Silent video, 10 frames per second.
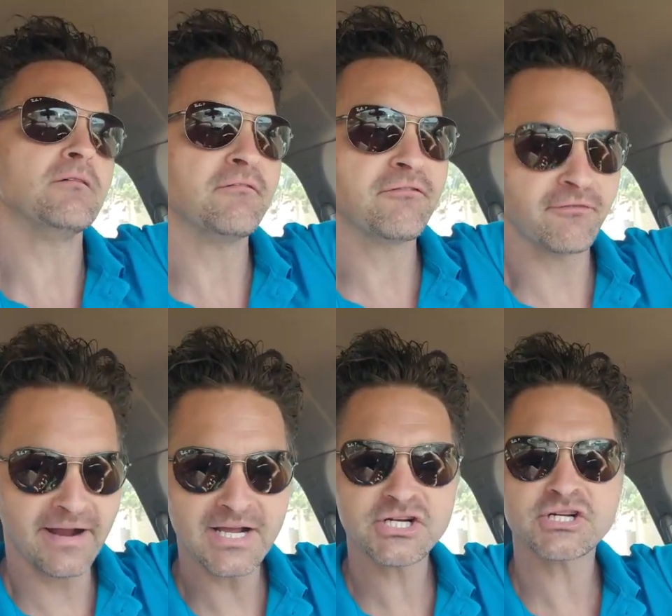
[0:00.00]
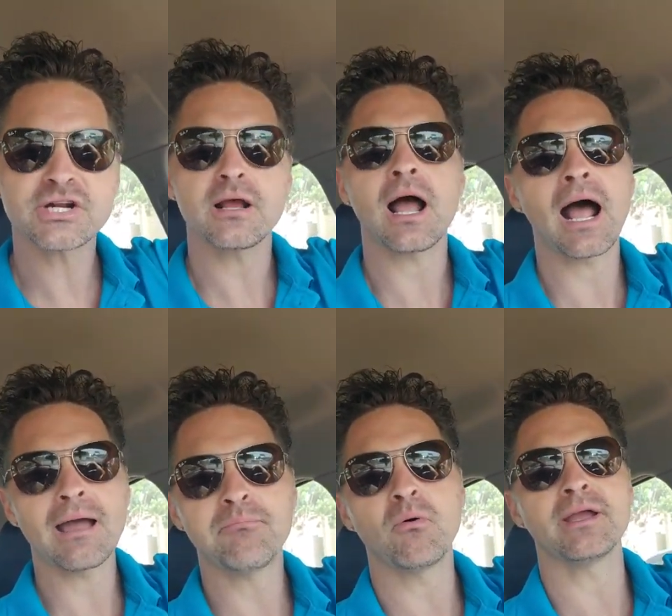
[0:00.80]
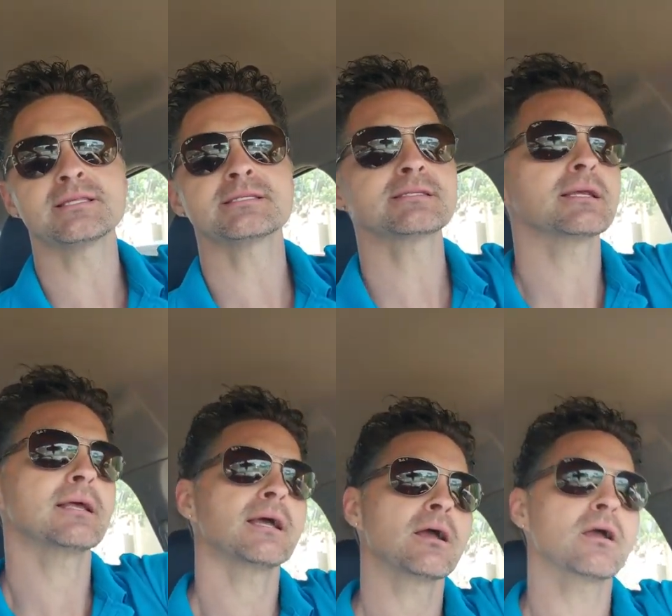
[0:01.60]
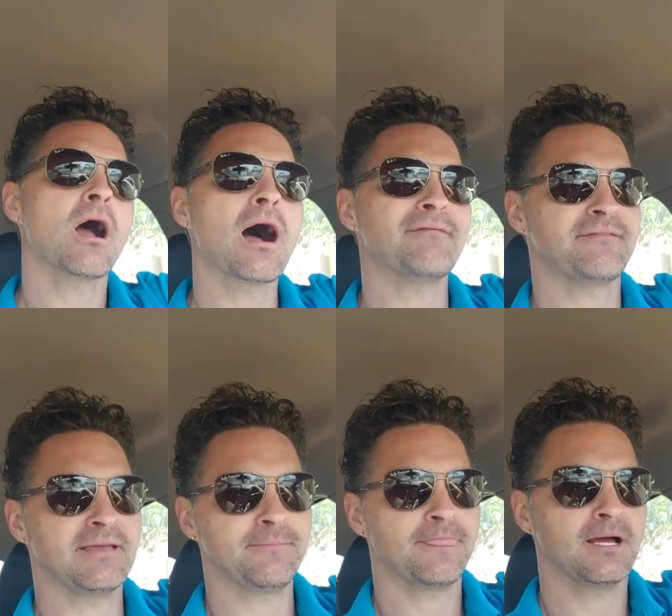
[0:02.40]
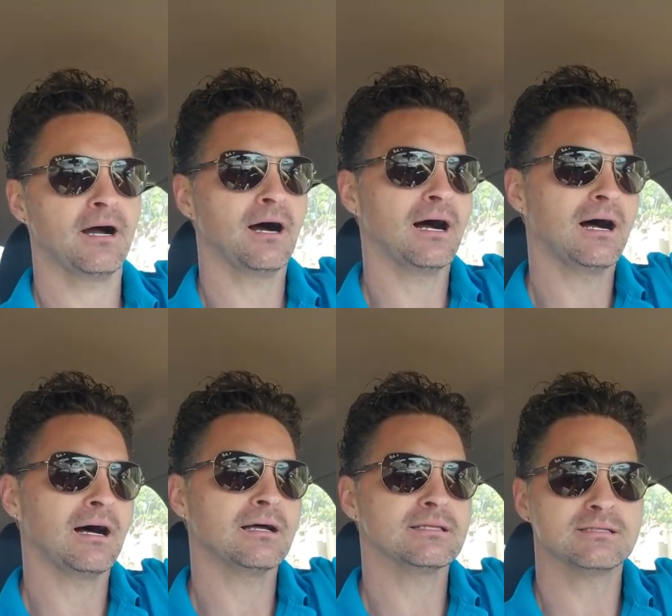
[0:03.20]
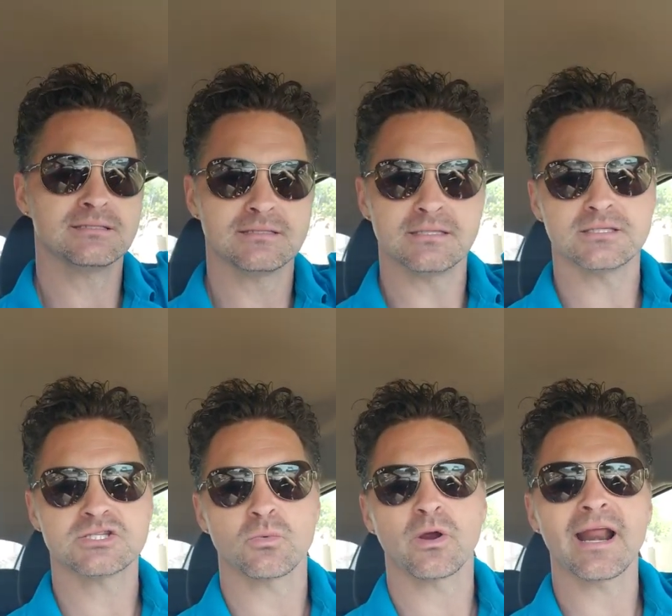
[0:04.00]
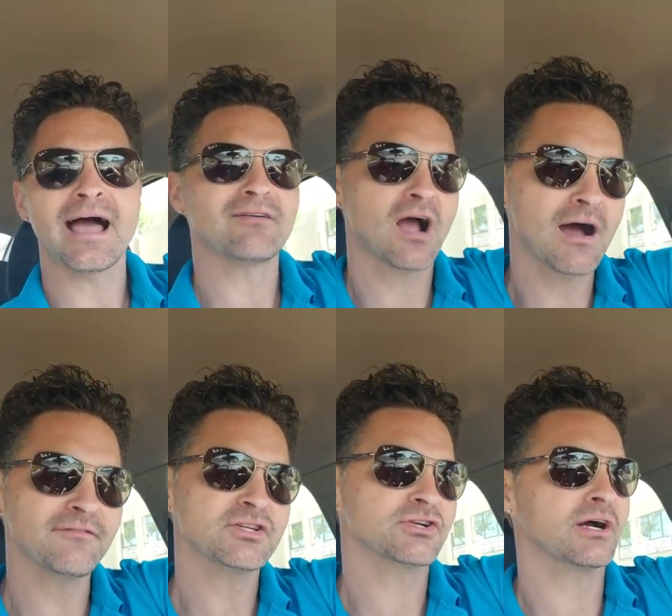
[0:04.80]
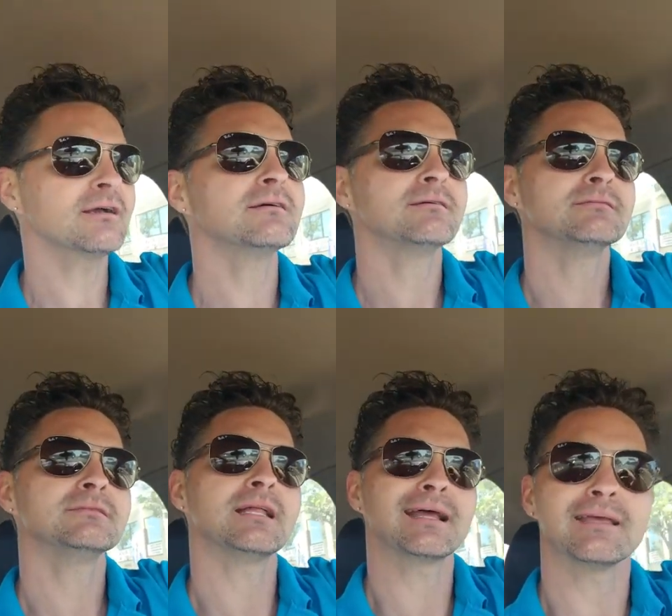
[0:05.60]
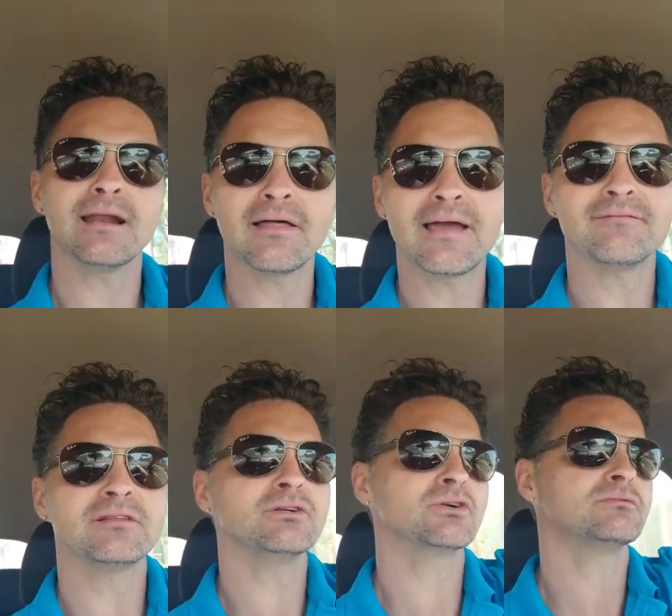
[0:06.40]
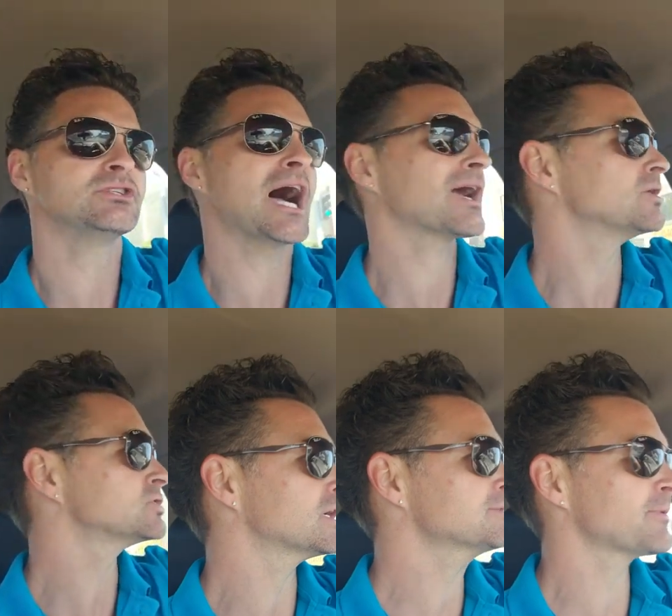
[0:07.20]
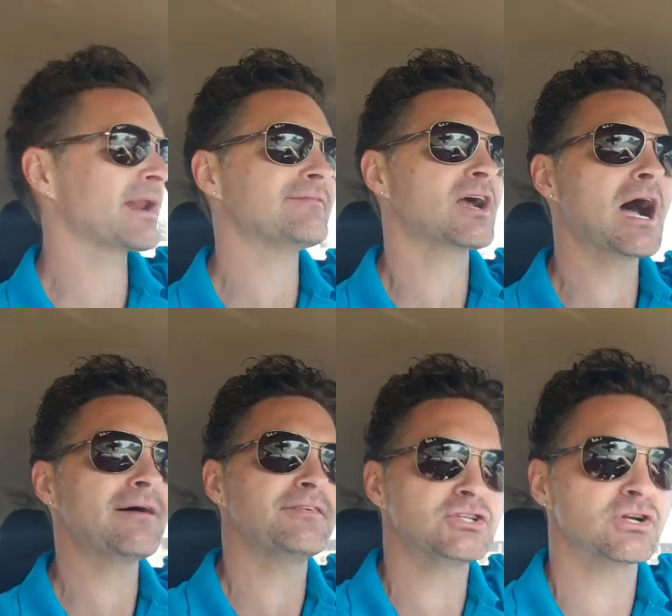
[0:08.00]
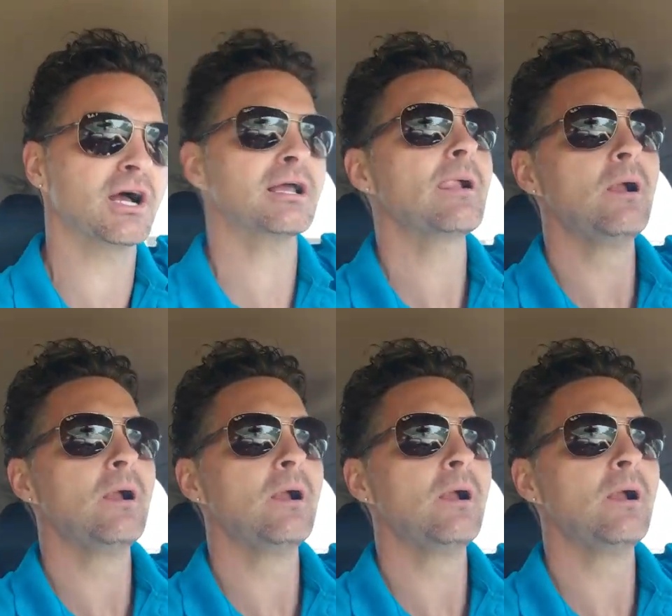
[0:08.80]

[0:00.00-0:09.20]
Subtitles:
Fresh High Points coffee. So we're going to have a coffee truck. Like, you know how they have the little taco trucks? We're going to have a coffee truck.